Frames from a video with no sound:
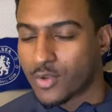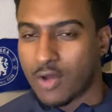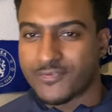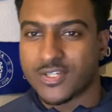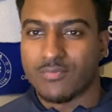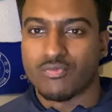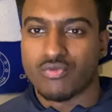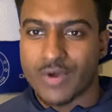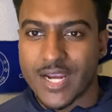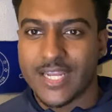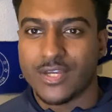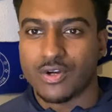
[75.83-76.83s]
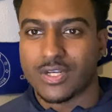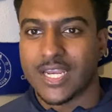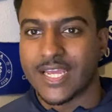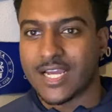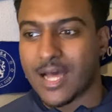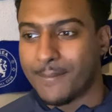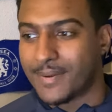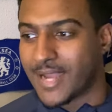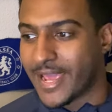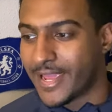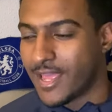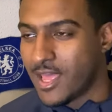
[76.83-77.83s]
Off some really good link-up
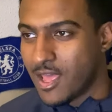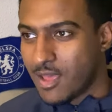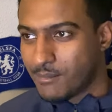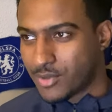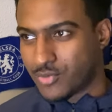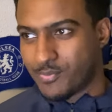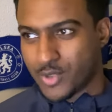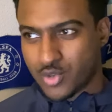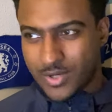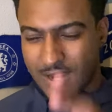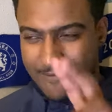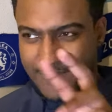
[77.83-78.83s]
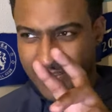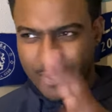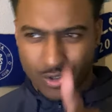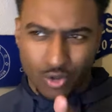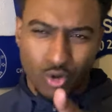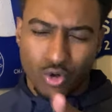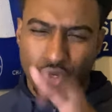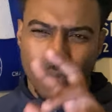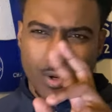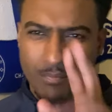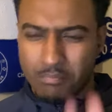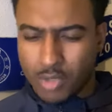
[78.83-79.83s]
play between, I think,
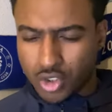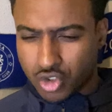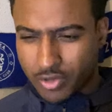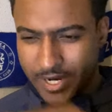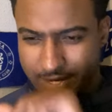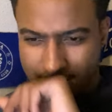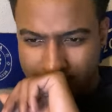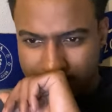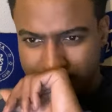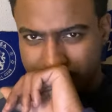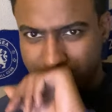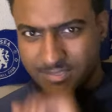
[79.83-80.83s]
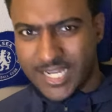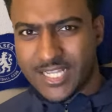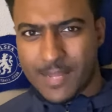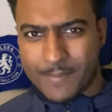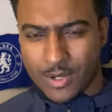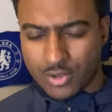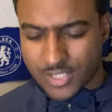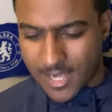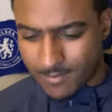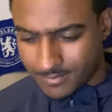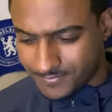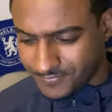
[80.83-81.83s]
Nkunku and Mudryk in the
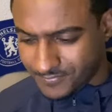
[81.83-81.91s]
build-up.